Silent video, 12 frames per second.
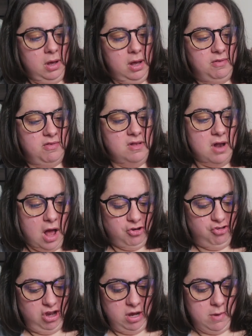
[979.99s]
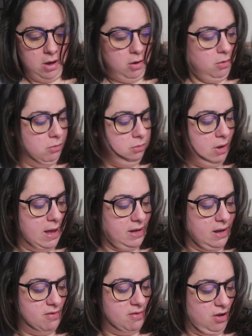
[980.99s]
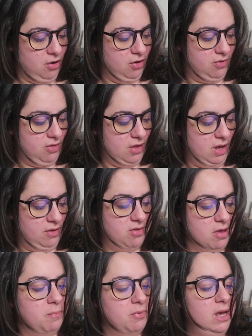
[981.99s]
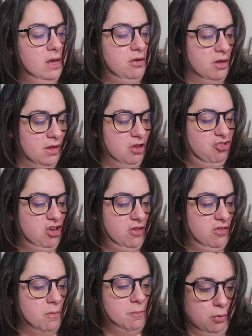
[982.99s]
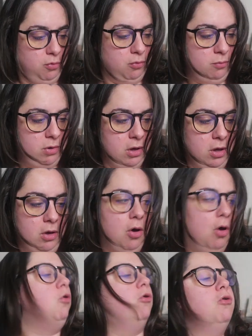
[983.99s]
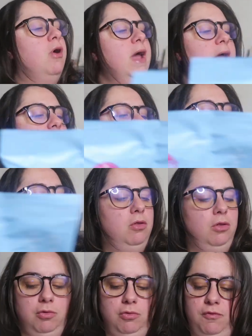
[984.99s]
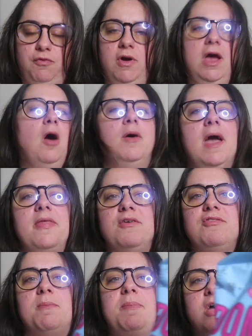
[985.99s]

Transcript: It's non-G M O, and it's seriously simply delicious. Boom, whole grain, gluten-free. Oh yeah, there's a